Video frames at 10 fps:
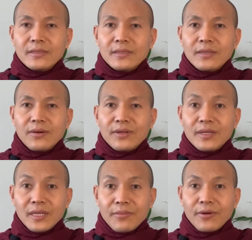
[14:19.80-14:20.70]
on your
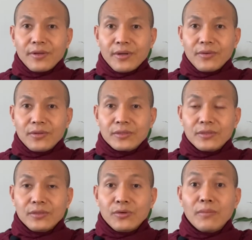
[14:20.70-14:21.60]
tip of your nose,
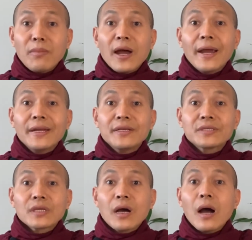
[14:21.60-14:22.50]
your mind is
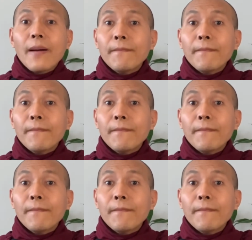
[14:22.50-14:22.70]
calm.